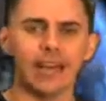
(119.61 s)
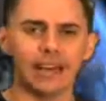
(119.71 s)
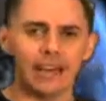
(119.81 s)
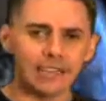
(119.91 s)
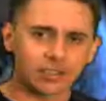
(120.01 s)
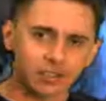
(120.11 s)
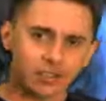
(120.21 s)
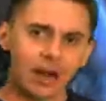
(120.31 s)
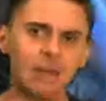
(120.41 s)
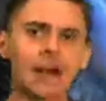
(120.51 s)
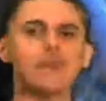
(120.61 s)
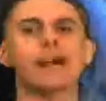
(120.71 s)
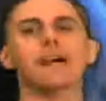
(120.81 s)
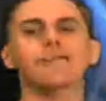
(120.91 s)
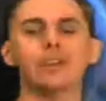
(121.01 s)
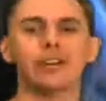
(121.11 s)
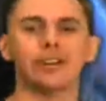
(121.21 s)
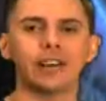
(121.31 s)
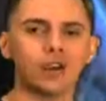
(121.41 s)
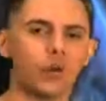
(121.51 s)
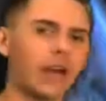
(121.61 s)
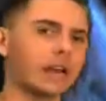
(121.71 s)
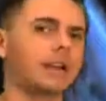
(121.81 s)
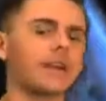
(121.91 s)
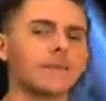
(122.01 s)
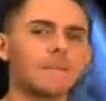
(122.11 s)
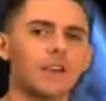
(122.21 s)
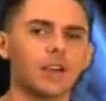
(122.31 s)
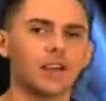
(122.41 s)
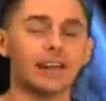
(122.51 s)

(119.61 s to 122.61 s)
And Cancers are coming out now. I think you're going to get quite clear. You